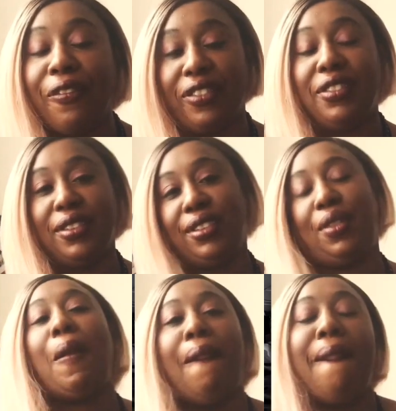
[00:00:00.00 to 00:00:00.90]
See the way the
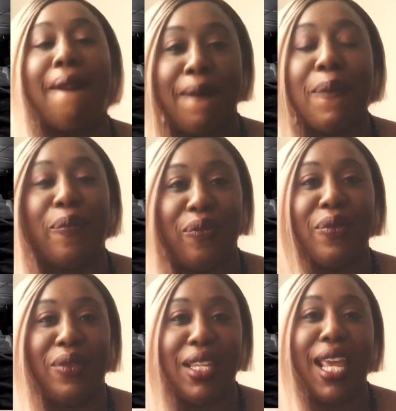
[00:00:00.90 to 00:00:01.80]
other,
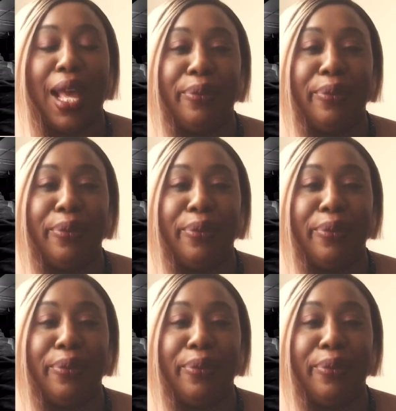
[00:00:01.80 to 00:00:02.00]
yeah.